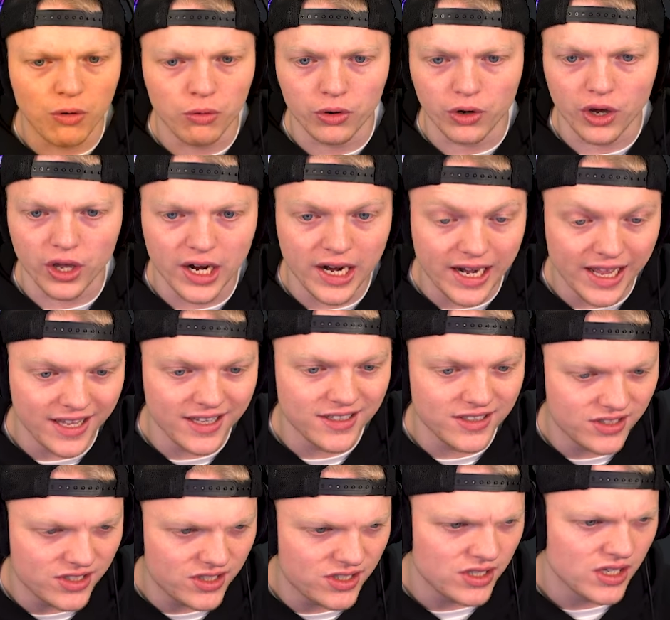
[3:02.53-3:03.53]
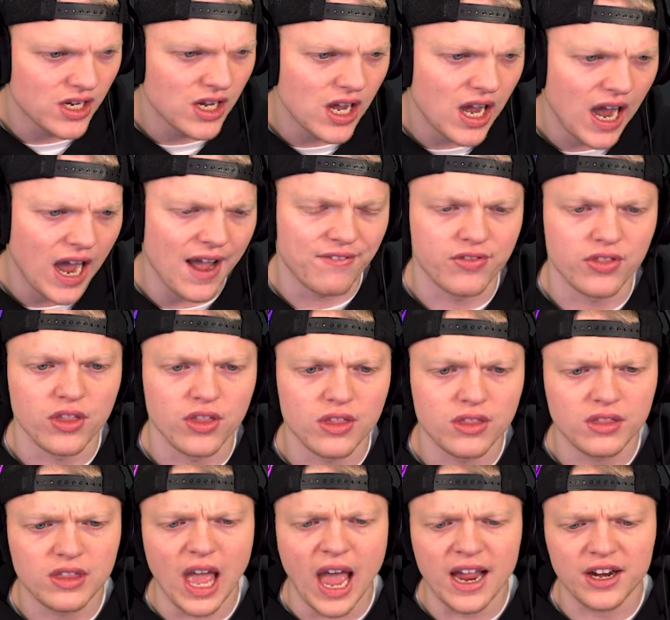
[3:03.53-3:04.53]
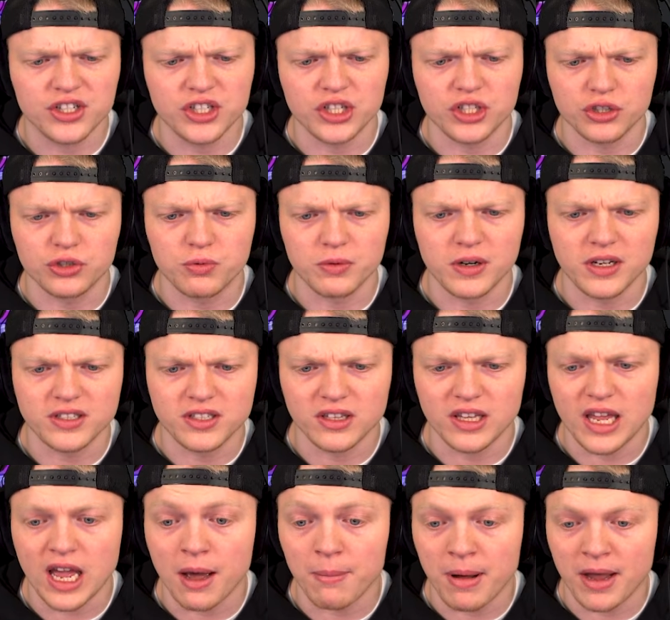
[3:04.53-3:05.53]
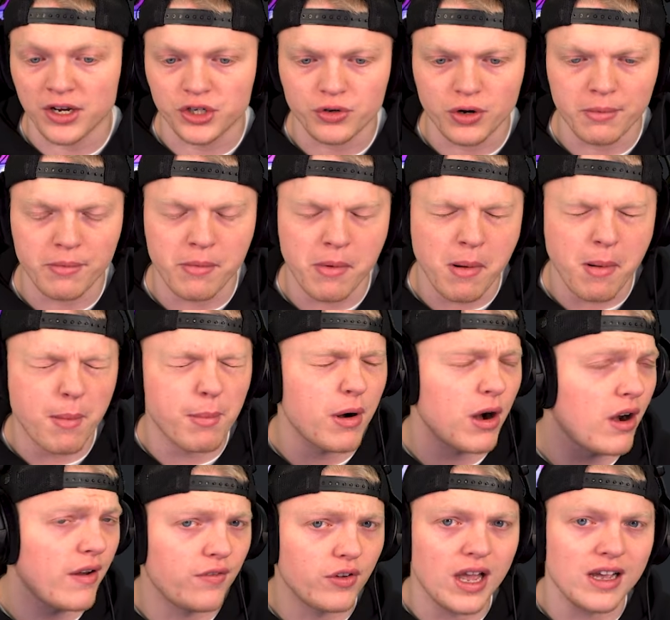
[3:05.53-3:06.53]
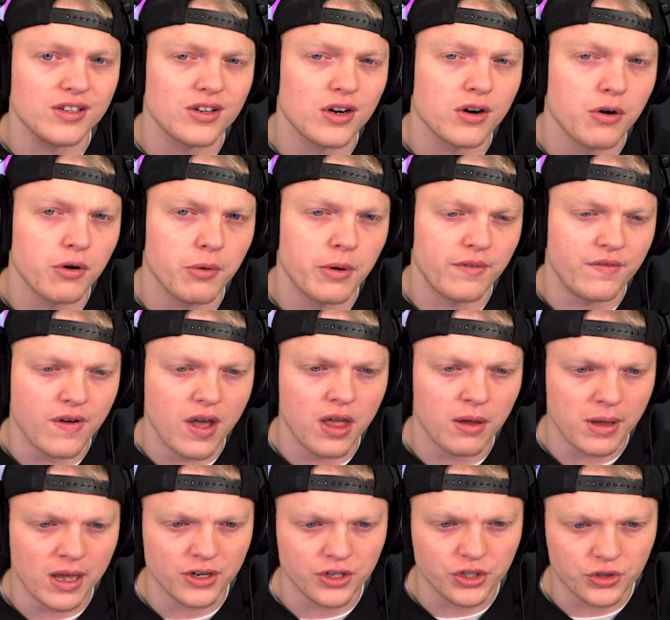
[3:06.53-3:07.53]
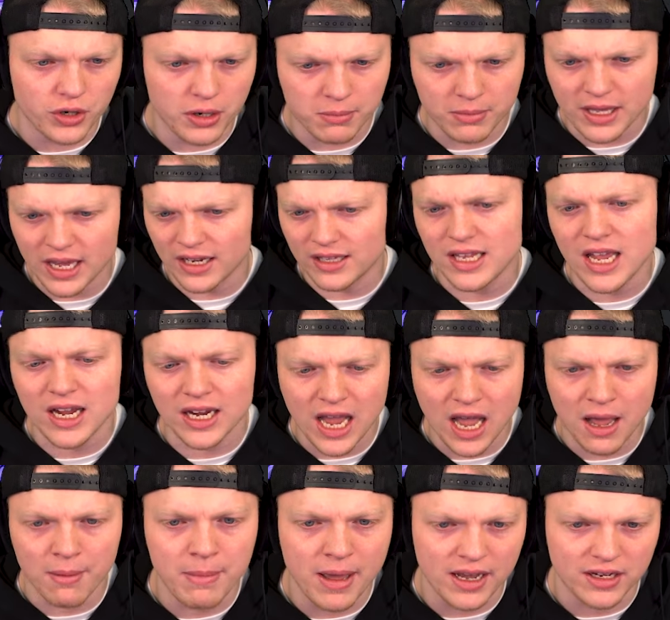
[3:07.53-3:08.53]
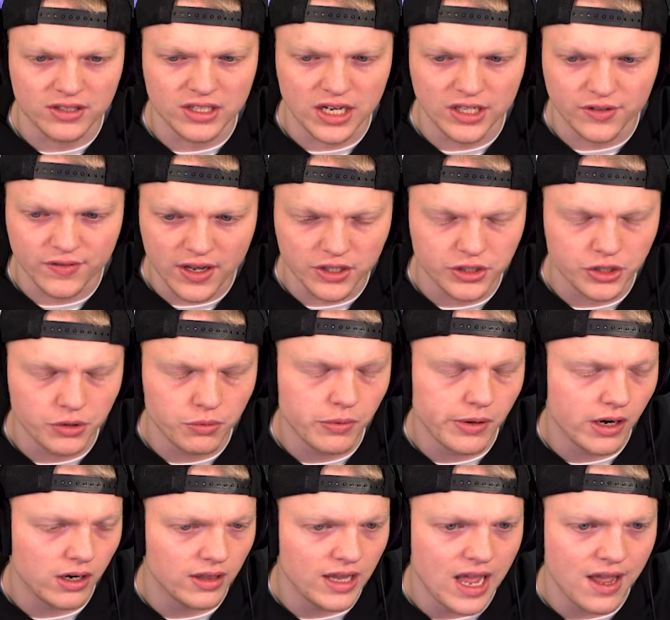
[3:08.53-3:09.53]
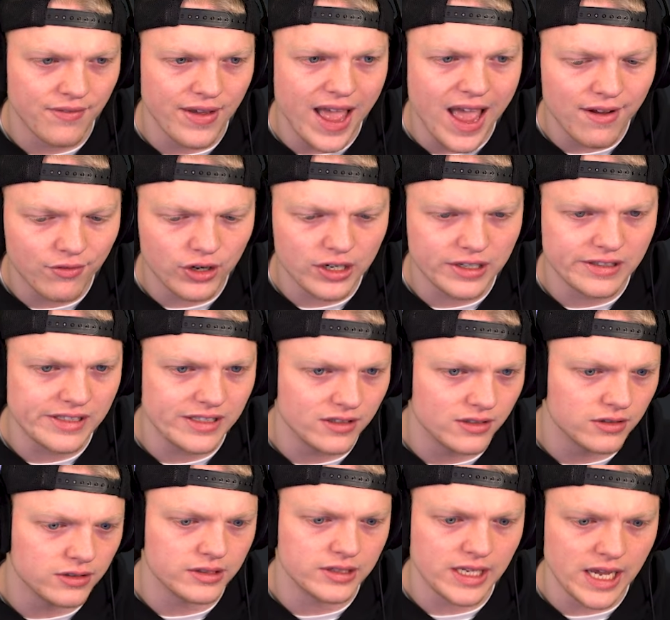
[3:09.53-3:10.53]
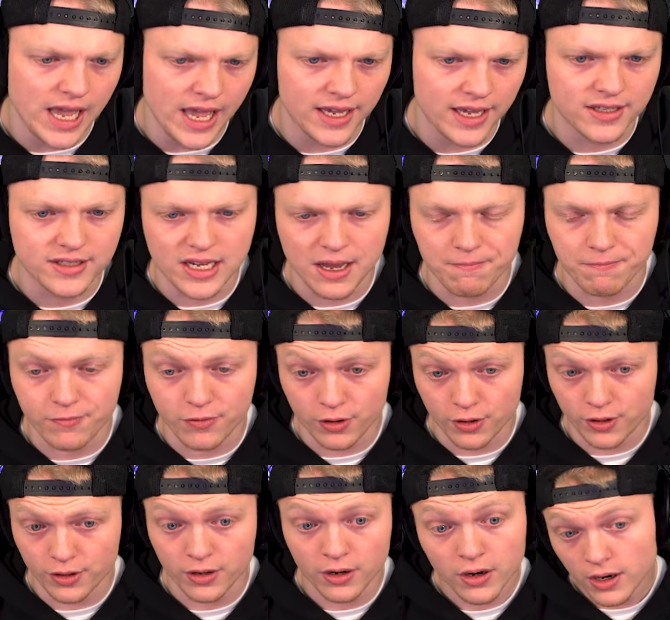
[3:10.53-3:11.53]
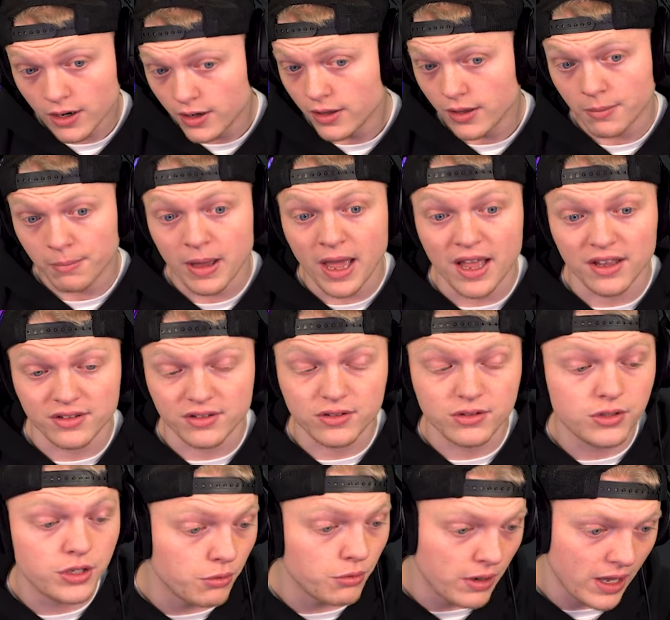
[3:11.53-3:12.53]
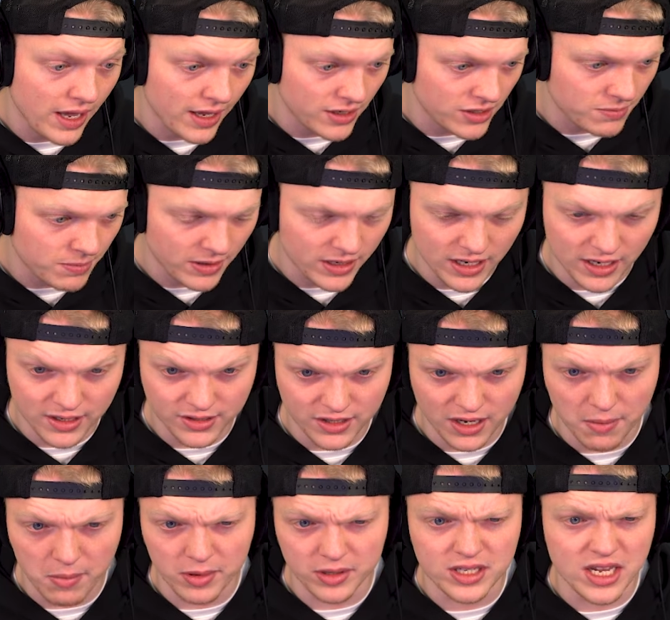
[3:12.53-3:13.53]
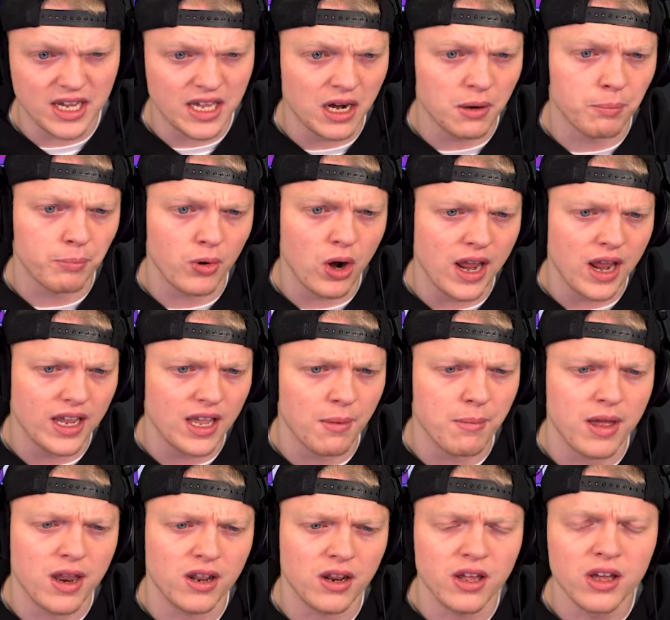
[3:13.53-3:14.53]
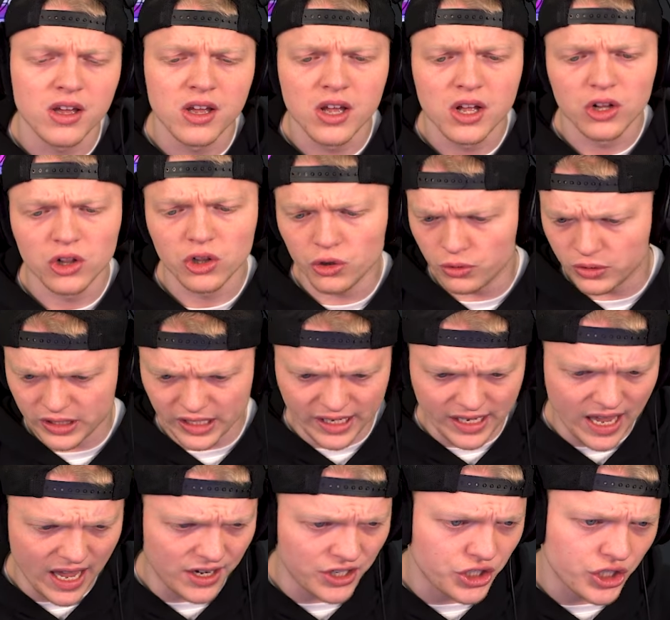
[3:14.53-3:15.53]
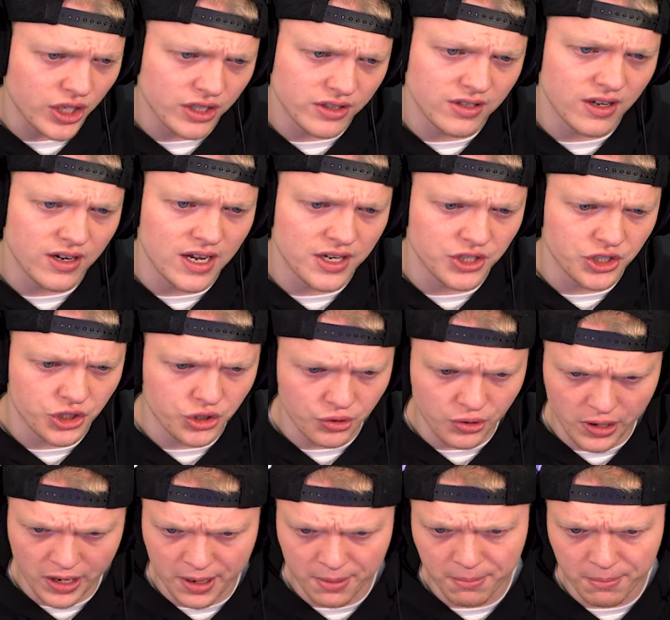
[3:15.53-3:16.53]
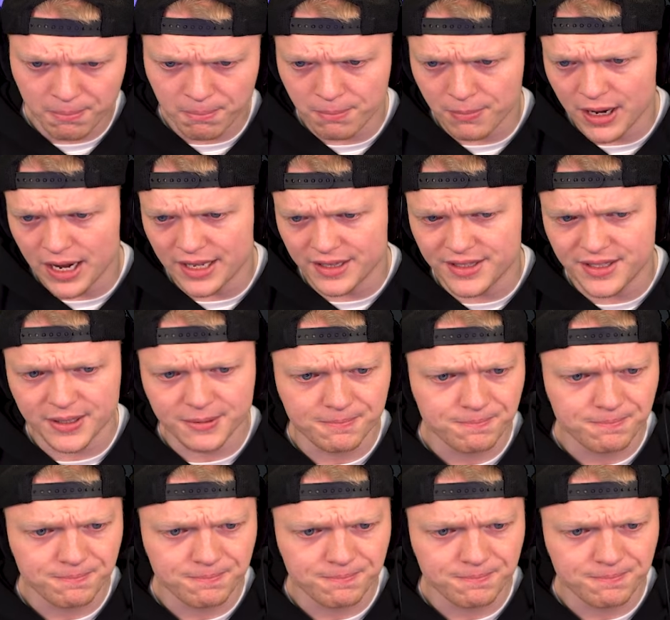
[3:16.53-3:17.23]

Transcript: good it is. I've actually just recently on my stream, remember, if you guys aren't already following me on stream, kick.com/Felschy. We are live every single day except for past 2 days because I've been taking a break. I've been losing a shit ton on stream, but